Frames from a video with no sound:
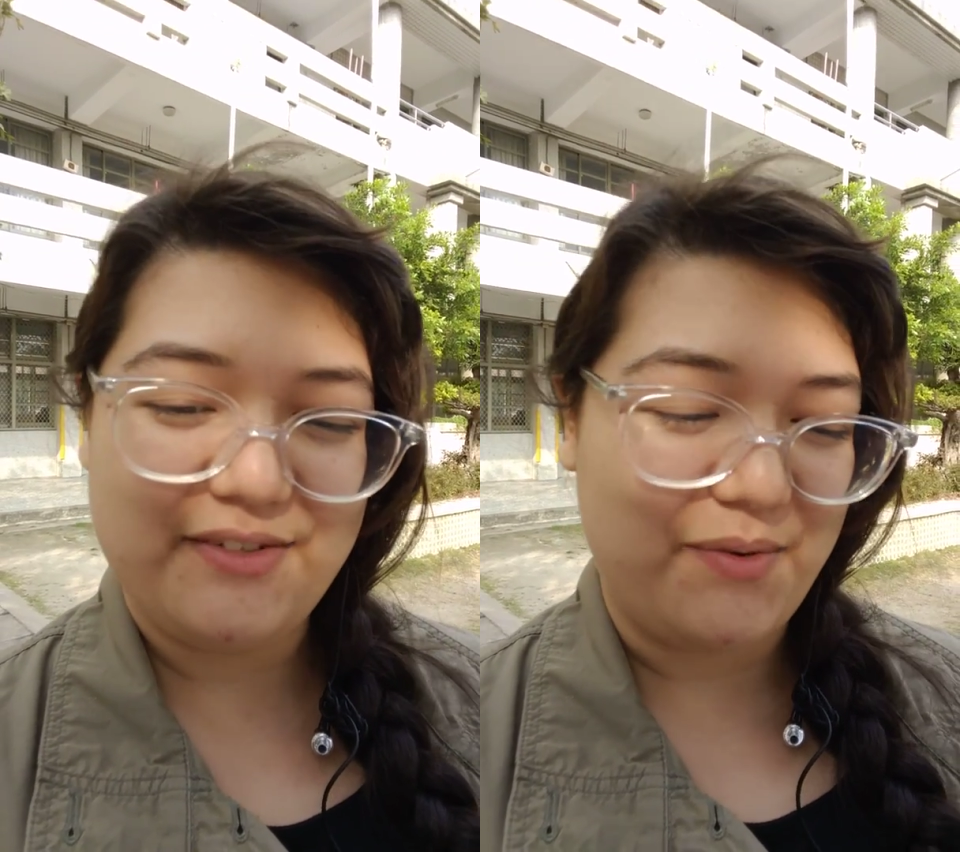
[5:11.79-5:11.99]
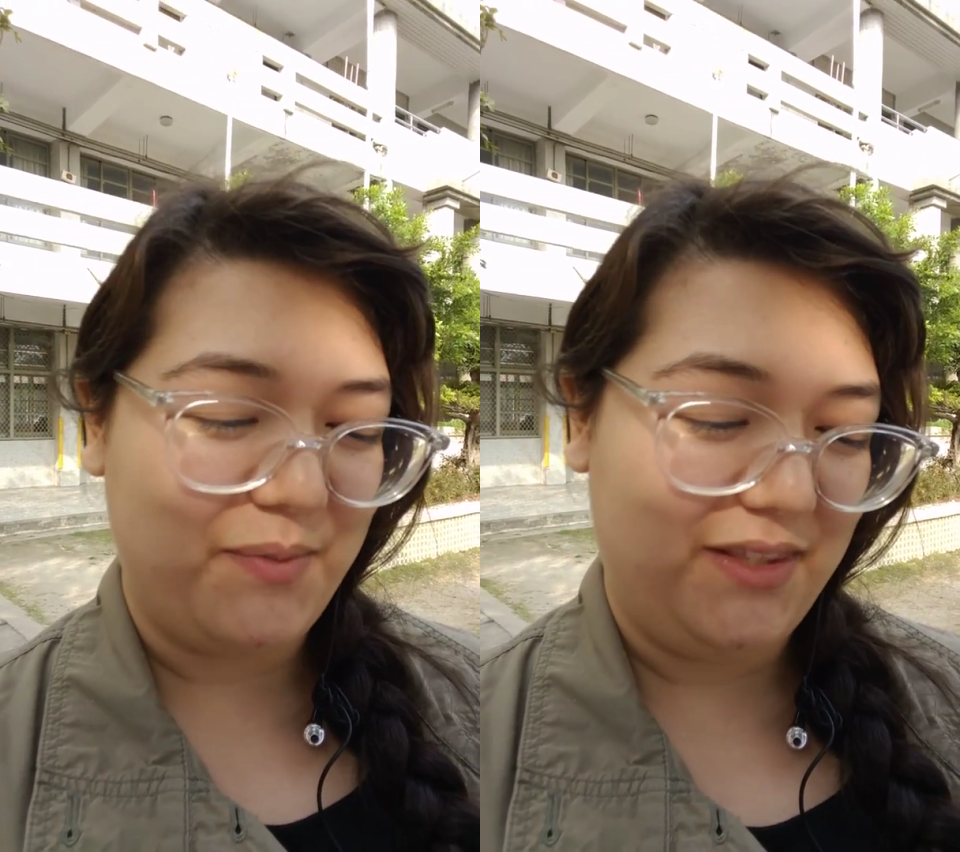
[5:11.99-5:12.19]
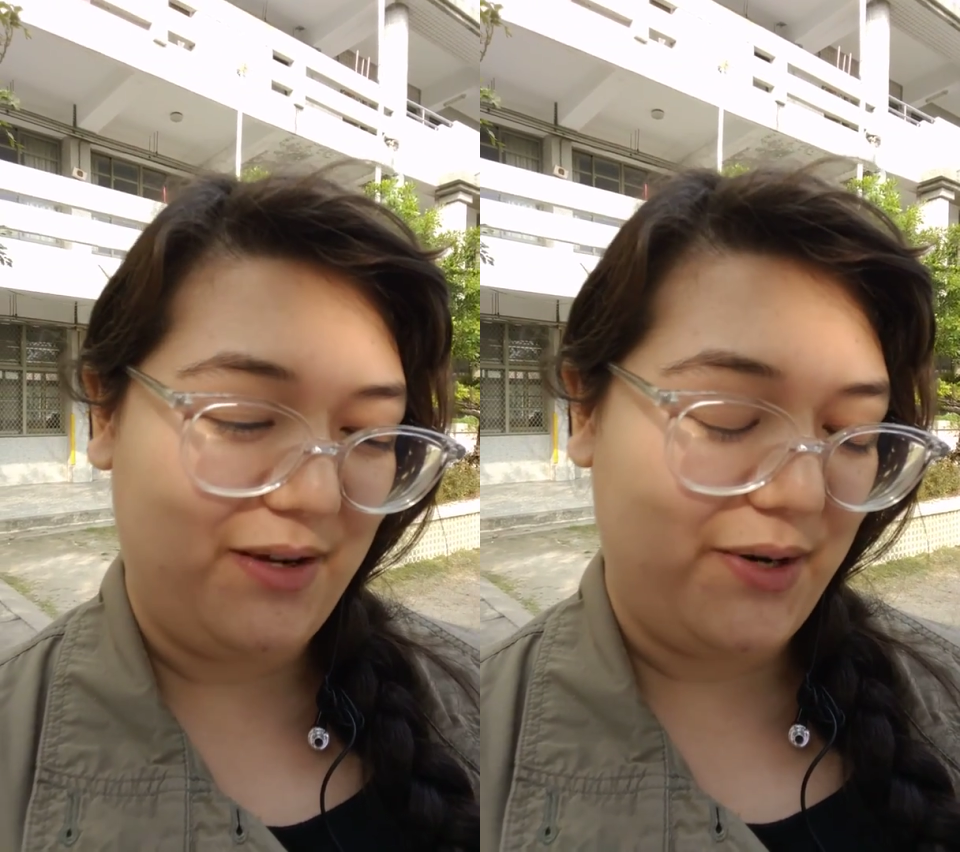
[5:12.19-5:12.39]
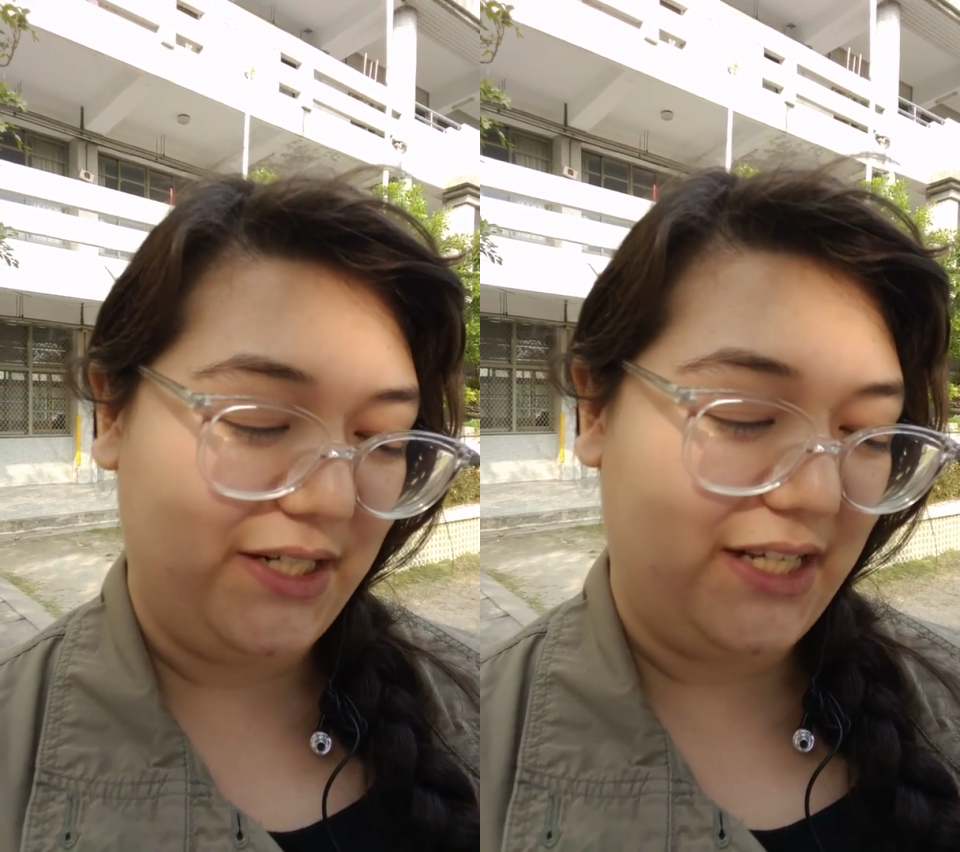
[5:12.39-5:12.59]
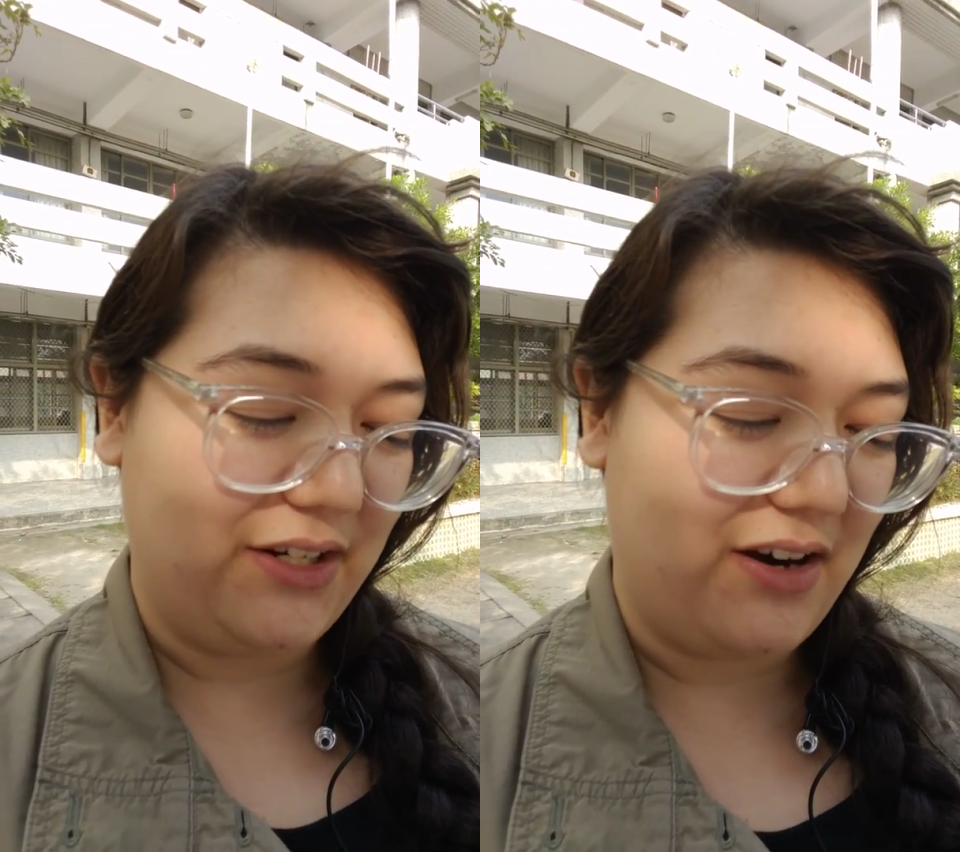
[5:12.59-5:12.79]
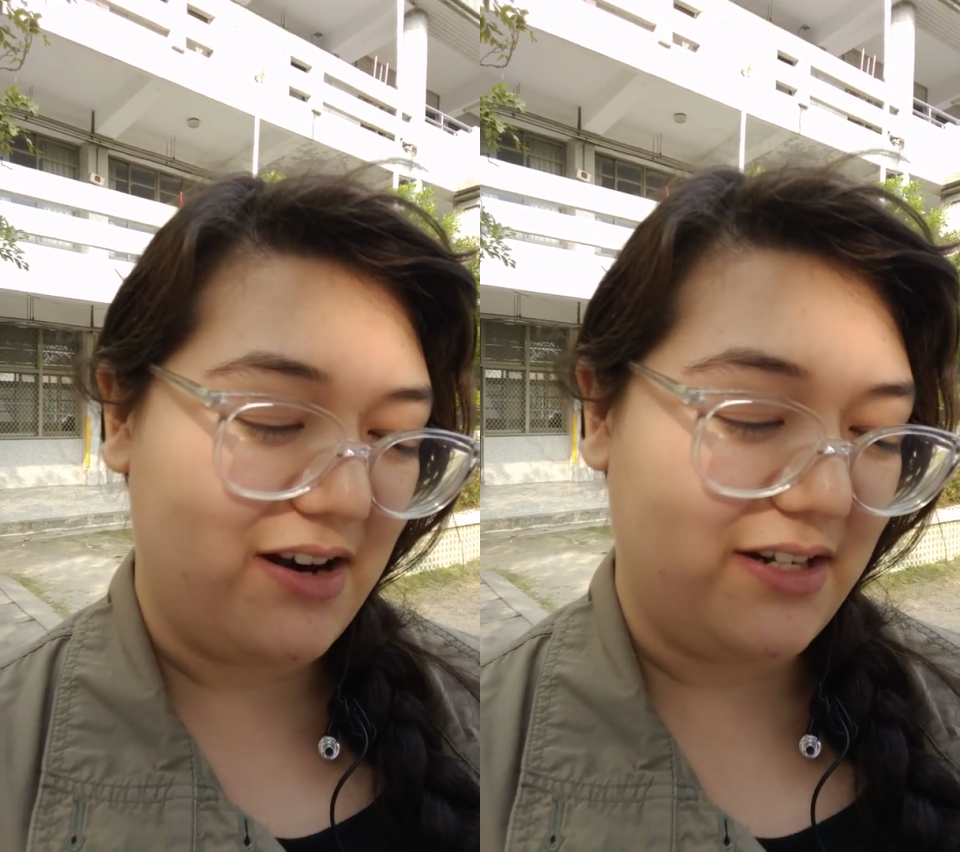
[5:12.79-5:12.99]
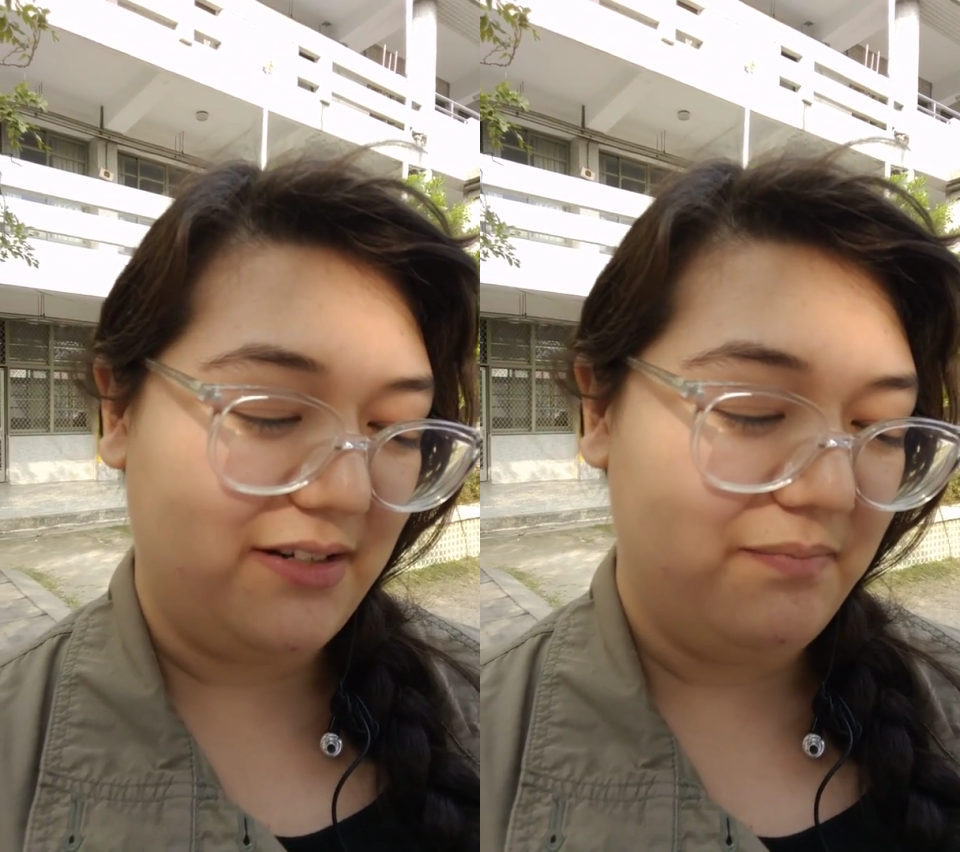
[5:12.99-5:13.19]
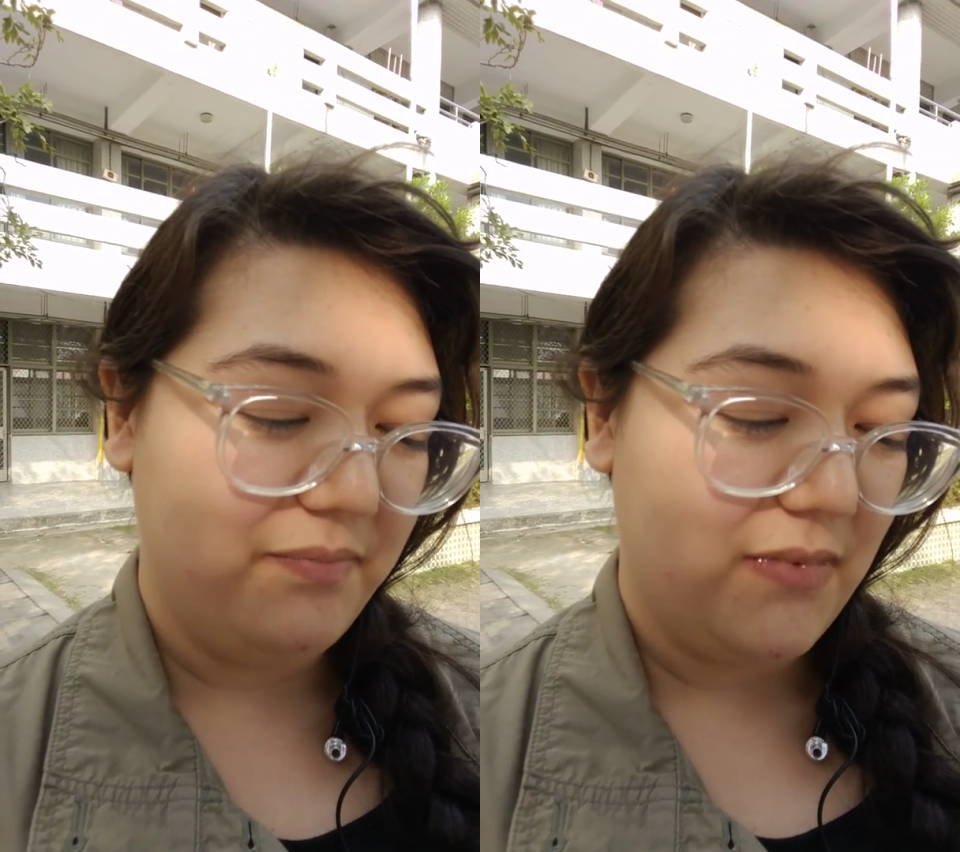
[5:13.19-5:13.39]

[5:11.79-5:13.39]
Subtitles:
from when they were in kindergarten.